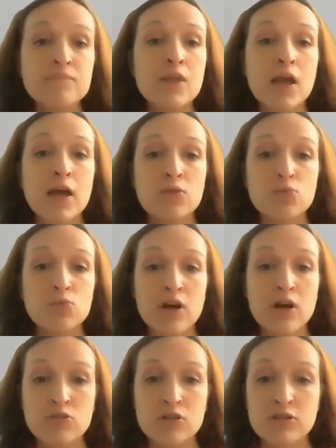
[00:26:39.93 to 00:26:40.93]
And
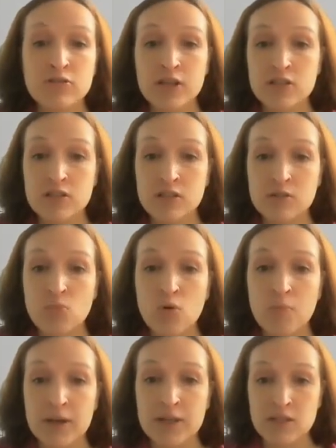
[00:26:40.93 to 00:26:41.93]
without a great deal
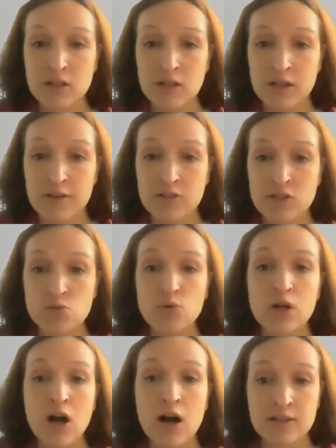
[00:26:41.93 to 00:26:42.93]
more medical evidence,
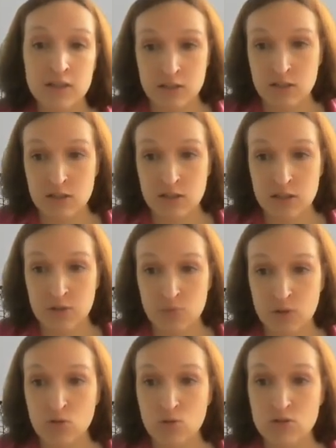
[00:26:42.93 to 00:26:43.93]
we can't understand
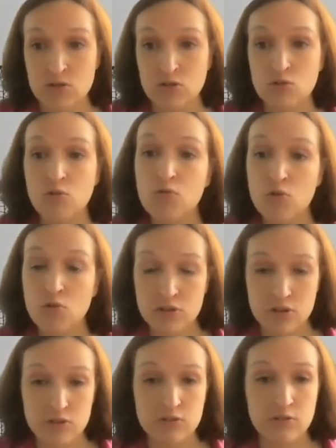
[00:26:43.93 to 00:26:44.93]
what caused it. Of
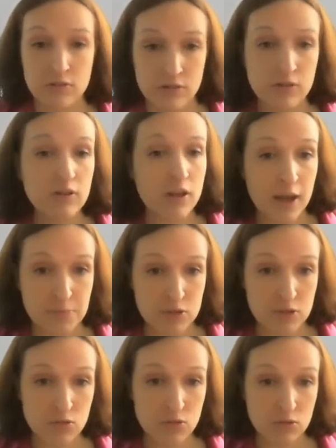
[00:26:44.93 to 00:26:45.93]
course,
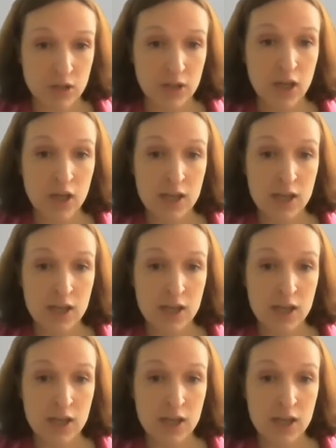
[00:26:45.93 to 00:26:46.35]
absolutely.